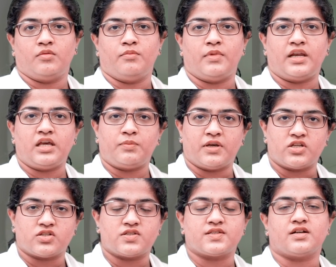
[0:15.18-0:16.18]
Many
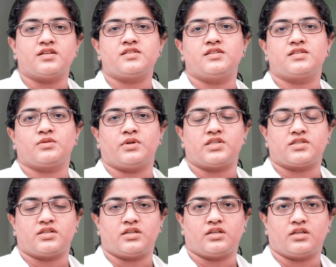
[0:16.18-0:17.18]
patients ask this
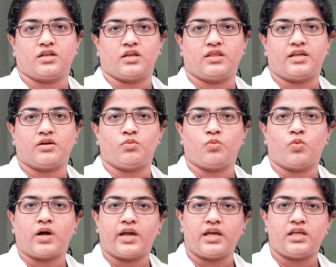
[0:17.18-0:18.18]
question that
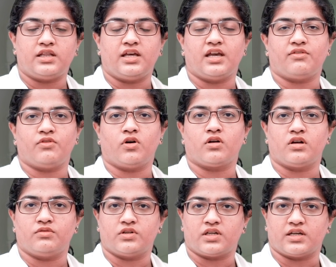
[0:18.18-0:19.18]
why they have got
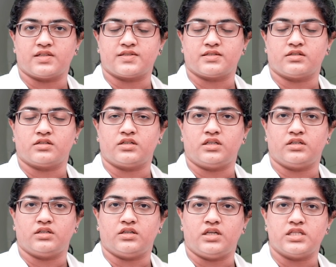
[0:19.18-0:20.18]
liver cancer
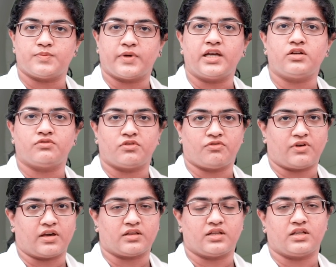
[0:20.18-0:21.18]
in spite of the
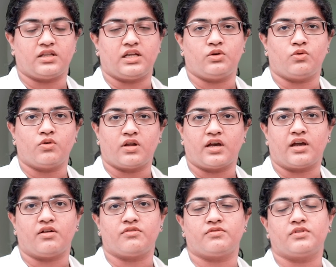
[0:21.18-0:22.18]
fact that they don't
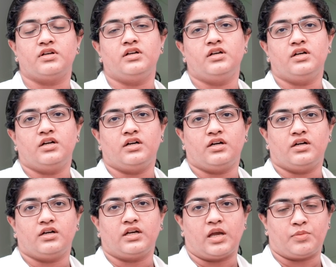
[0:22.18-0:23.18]
have
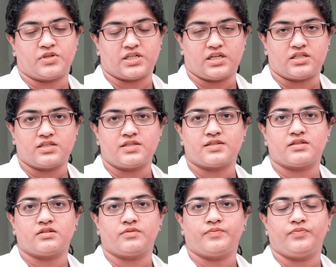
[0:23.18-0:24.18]

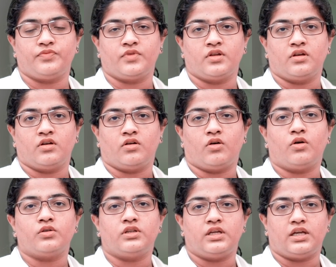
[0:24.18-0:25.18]
hepatitis
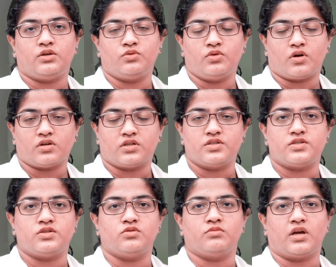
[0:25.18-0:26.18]
or they do not
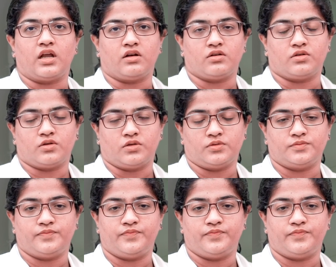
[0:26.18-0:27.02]
consume alcohol.